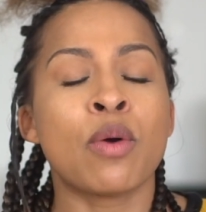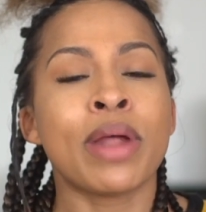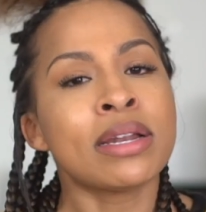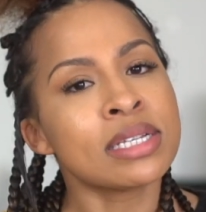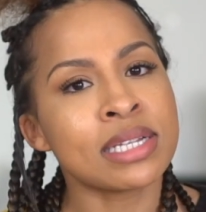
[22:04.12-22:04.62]

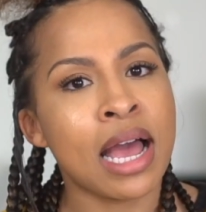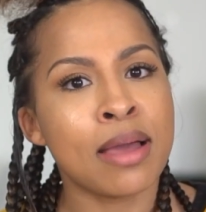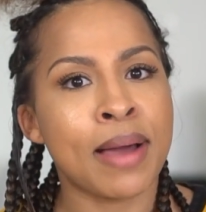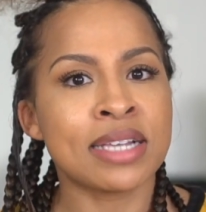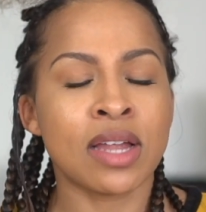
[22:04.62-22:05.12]
around this
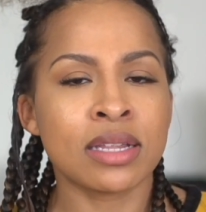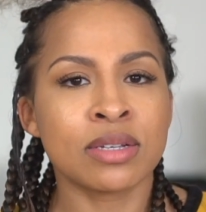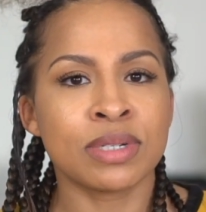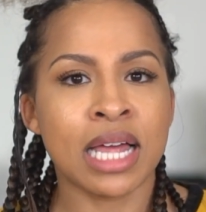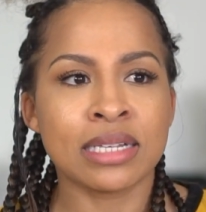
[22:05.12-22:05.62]
time, I started to
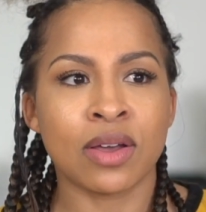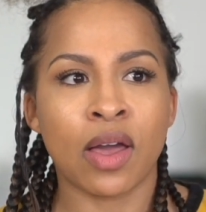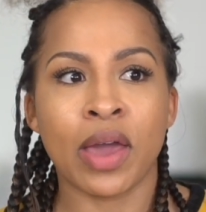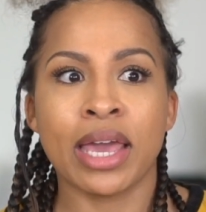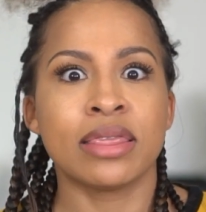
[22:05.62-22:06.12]
realize,
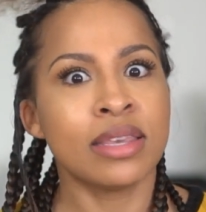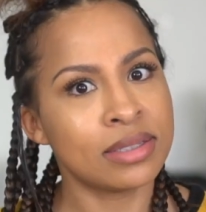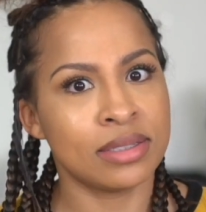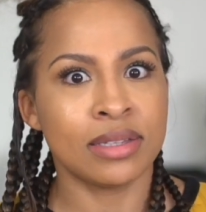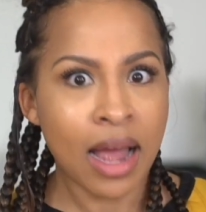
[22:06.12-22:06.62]
okay, this
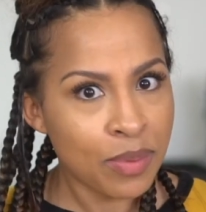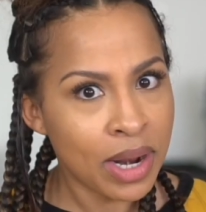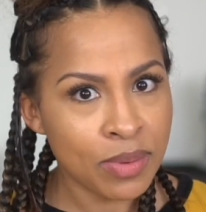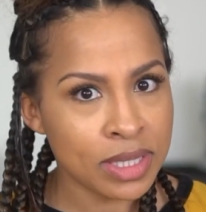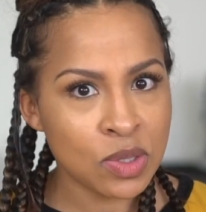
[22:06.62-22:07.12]
is not what
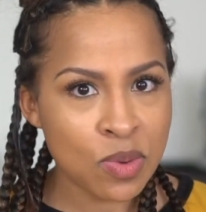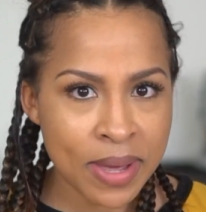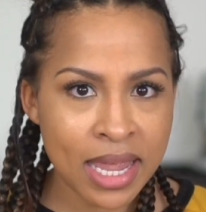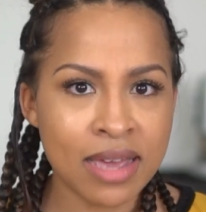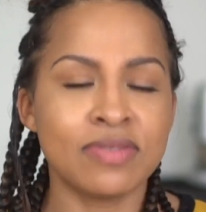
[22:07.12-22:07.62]
I want to do with my
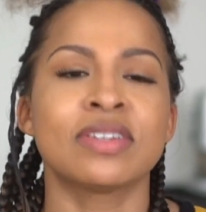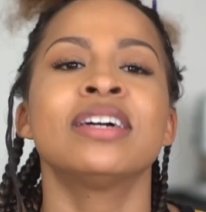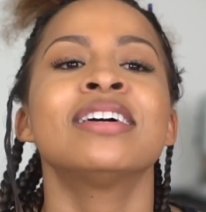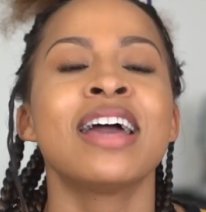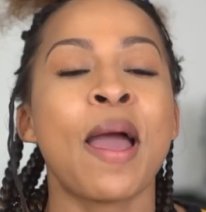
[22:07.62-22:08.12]
life.
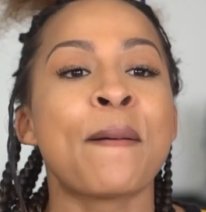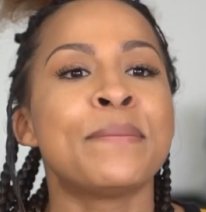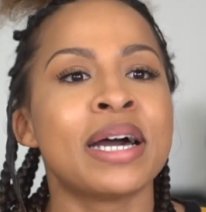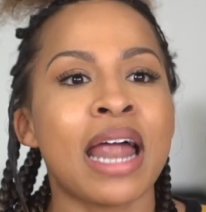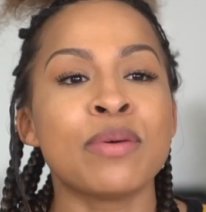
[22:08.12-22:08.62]

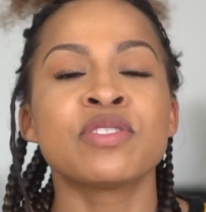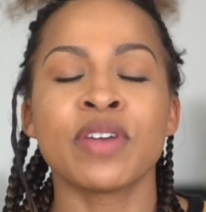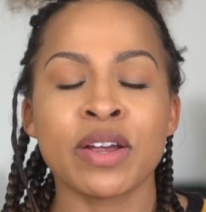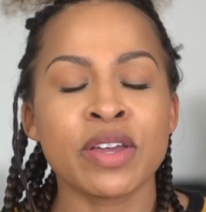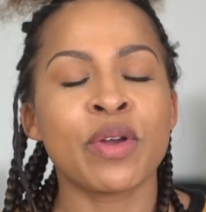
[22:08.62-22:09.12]
But I was
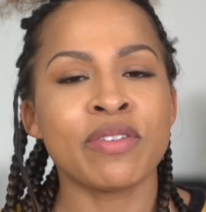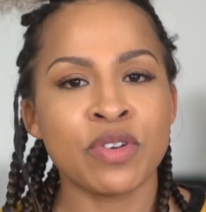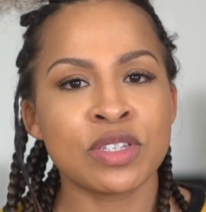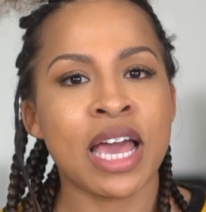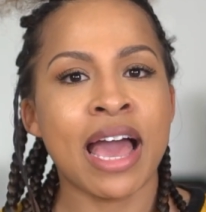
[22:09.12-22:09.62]
very
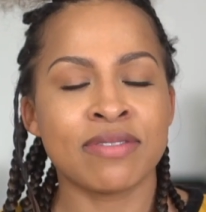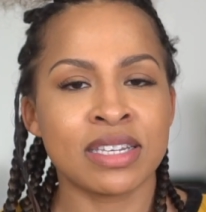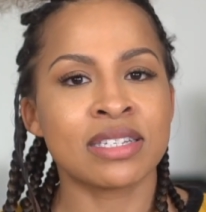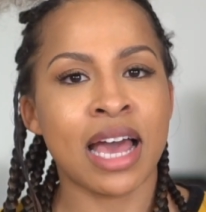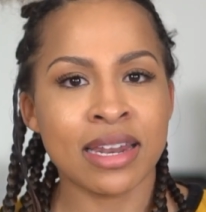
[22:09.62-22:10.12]
grateful to have the
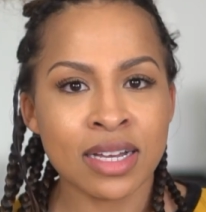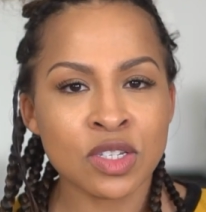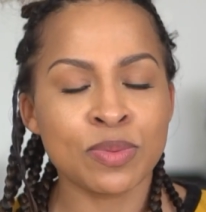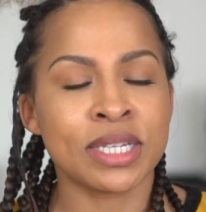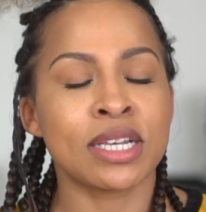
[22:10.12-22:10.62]
side
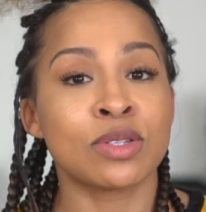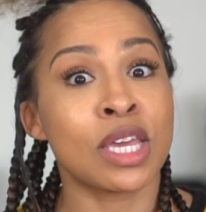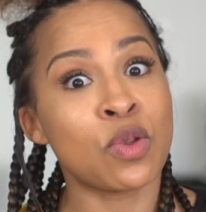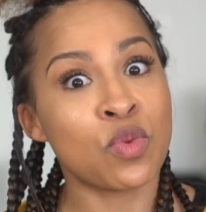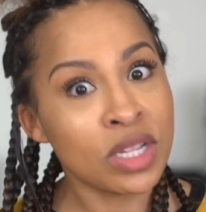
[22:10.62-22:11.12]
hustle because I was
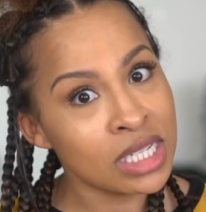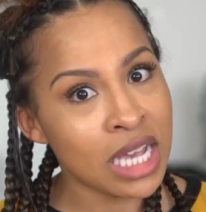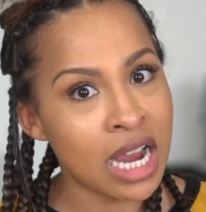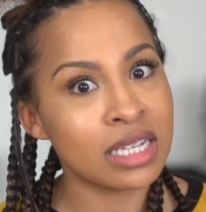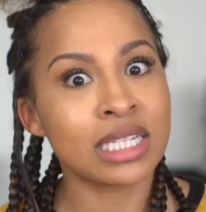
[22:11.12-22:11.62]
getting really
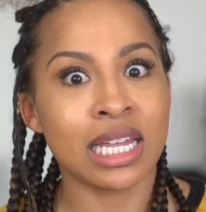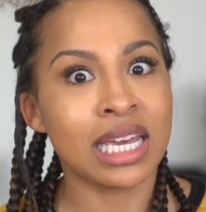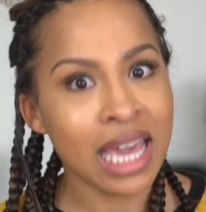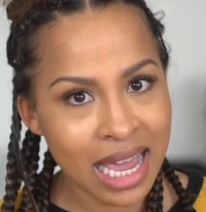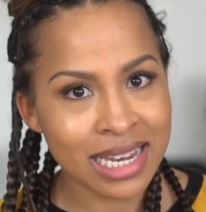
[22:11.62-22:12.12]
tired of selling
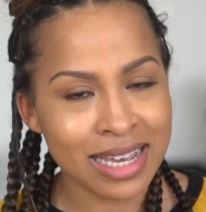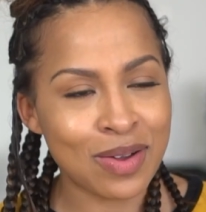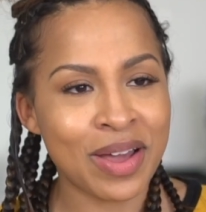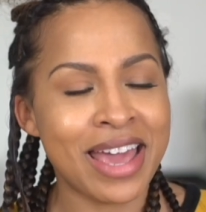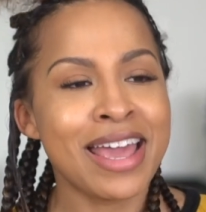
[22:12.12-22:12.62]
candy,
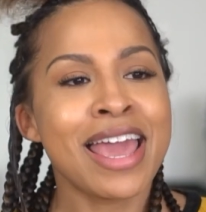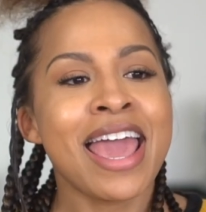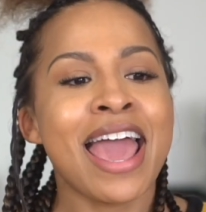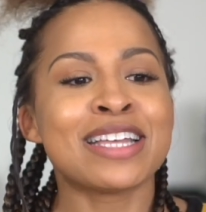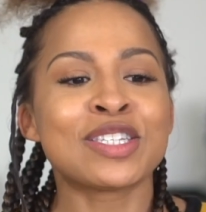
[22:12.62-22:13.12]
okay?
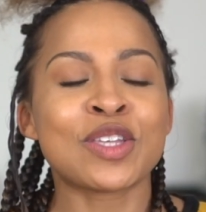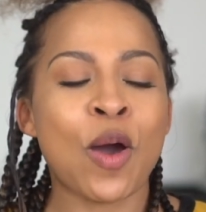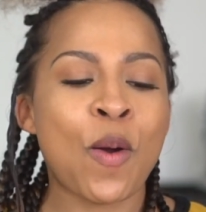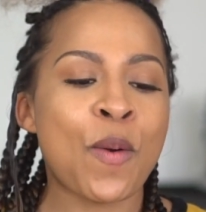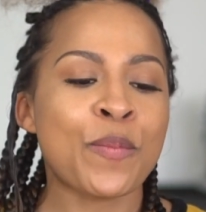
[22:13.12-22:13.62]
And
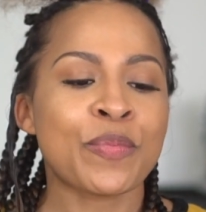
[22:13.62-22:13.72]
so